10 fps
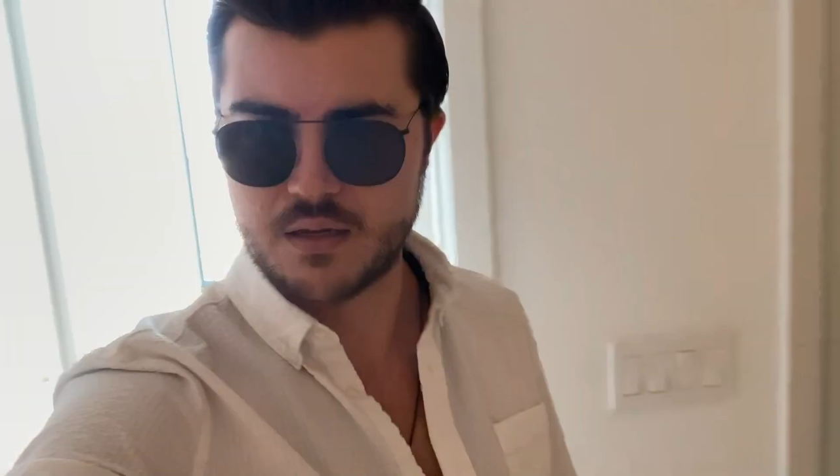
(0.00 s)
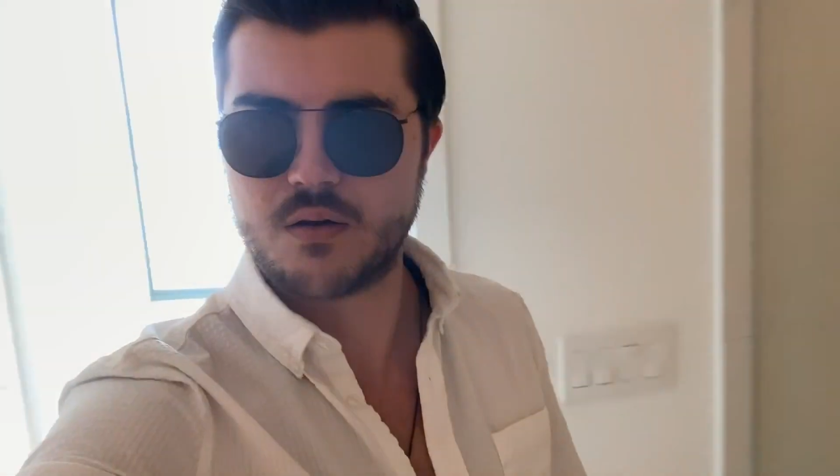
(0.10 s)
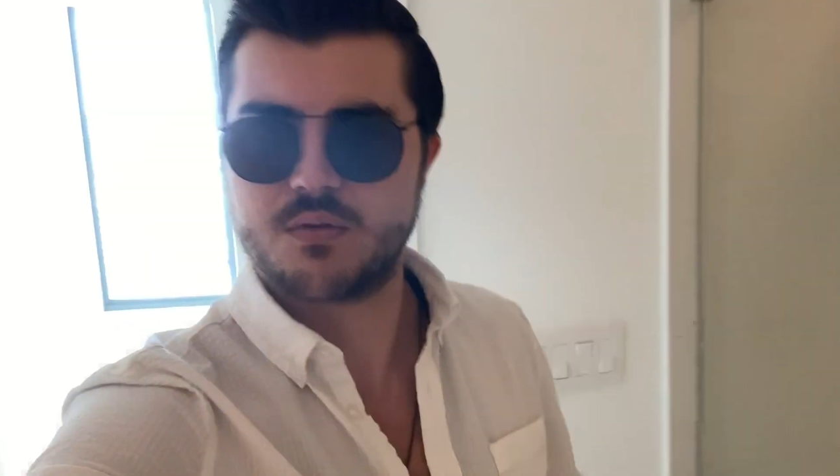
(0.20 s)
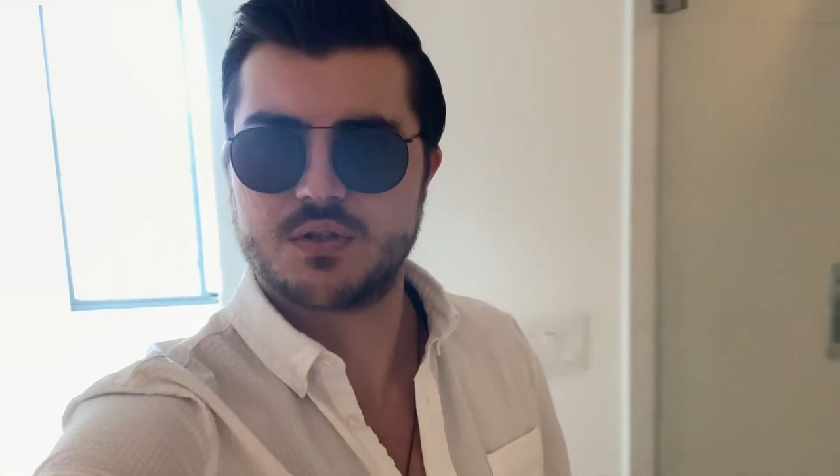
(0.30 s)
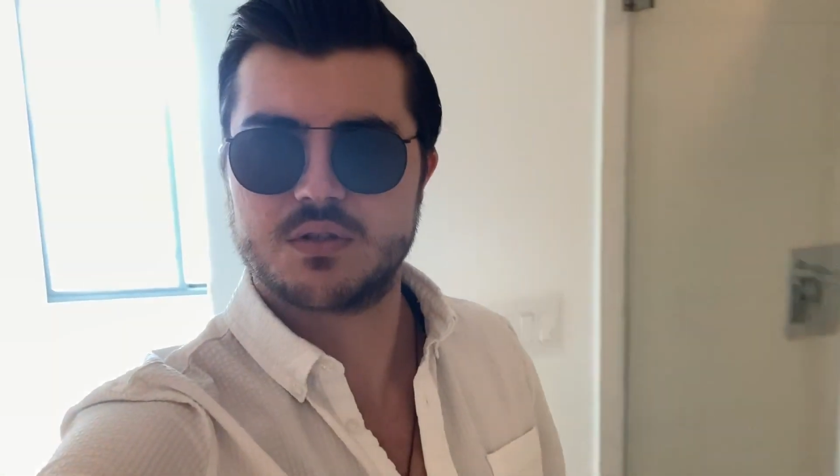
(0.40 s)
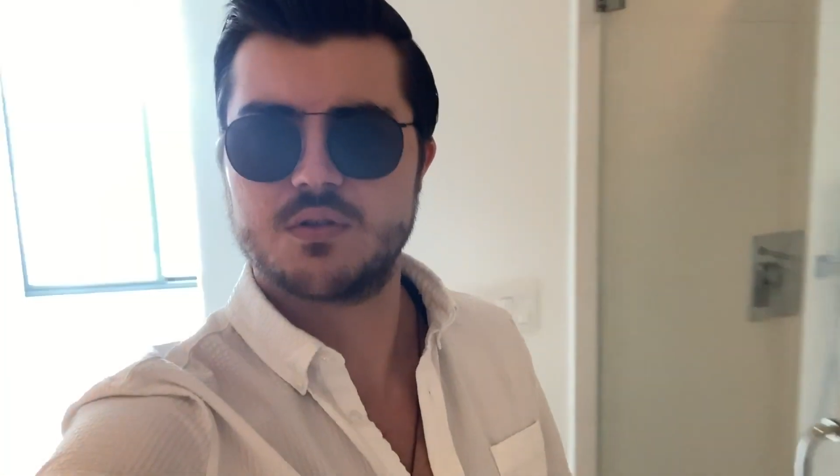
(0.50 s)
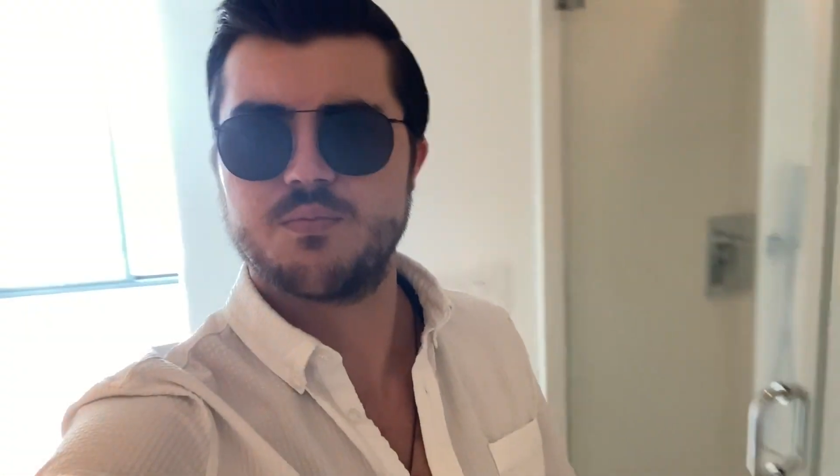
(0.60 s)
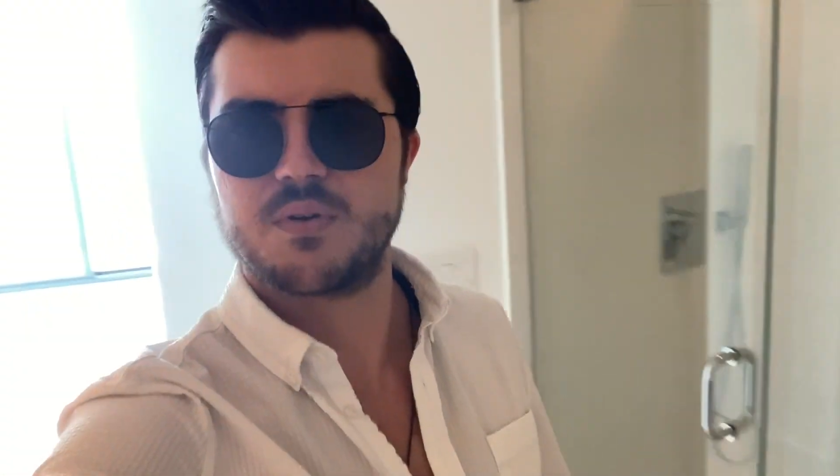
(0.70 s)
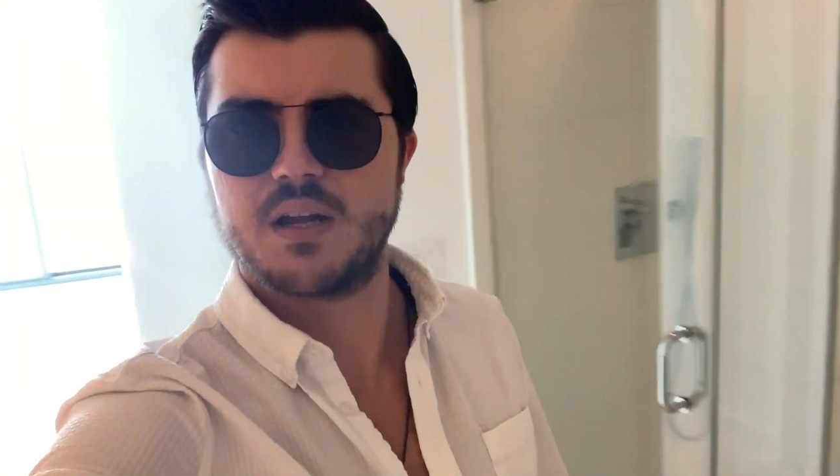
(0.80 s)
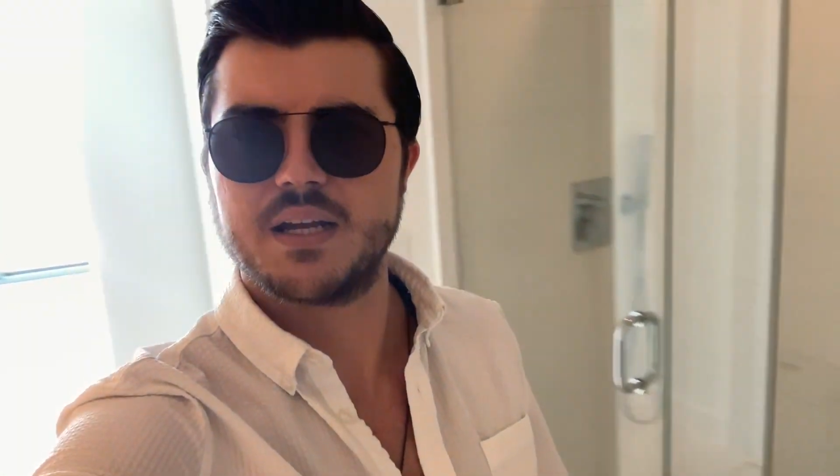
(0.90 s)
here, which is
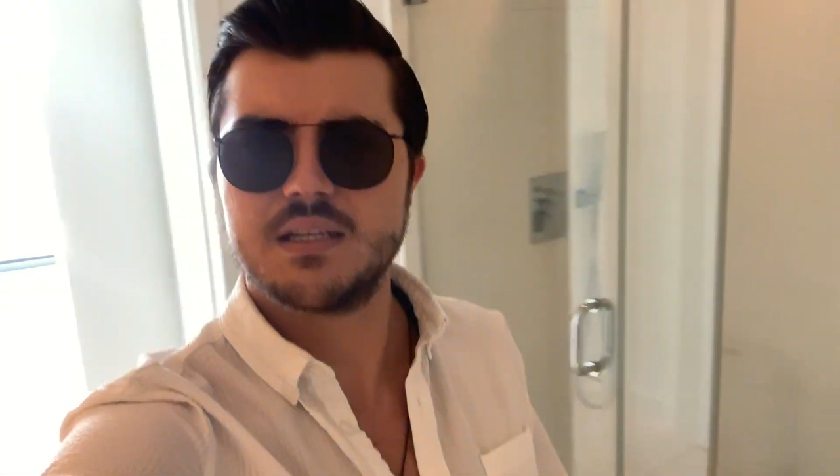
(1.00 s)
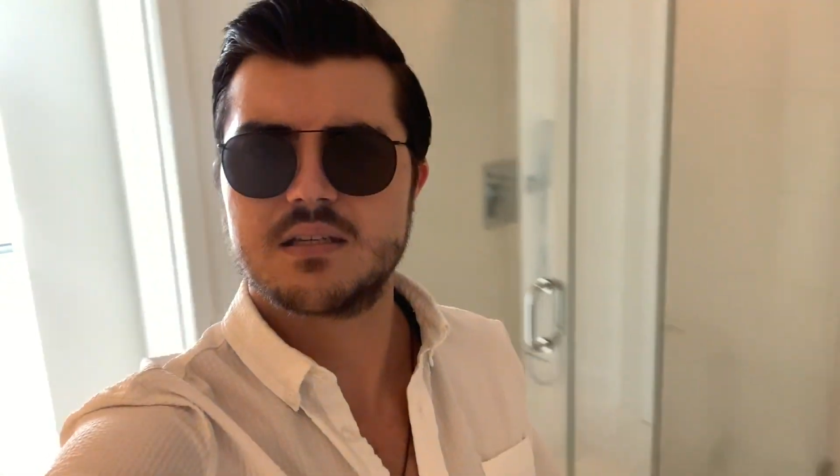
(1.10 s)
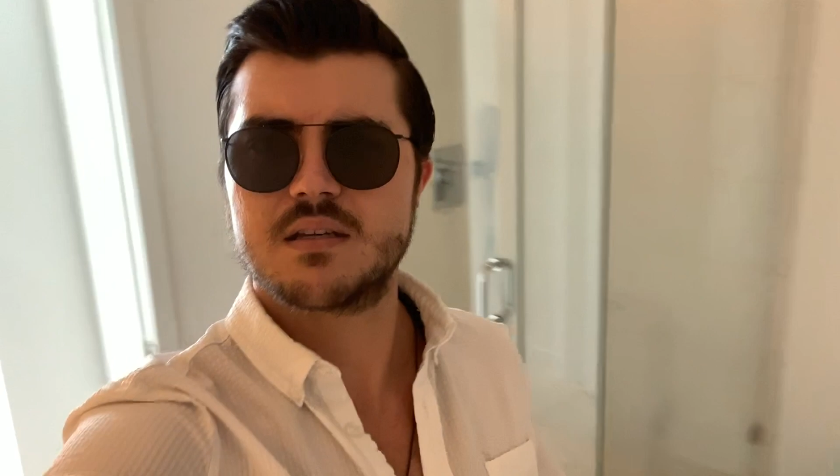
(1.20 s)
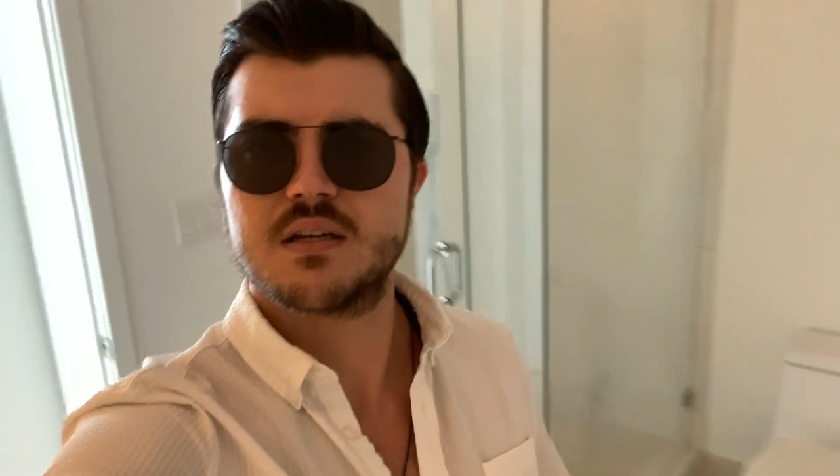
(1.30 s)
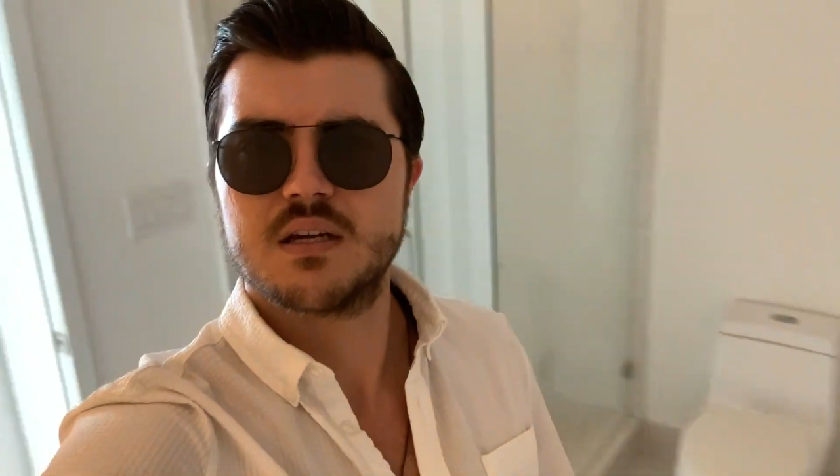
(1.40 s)
super nice.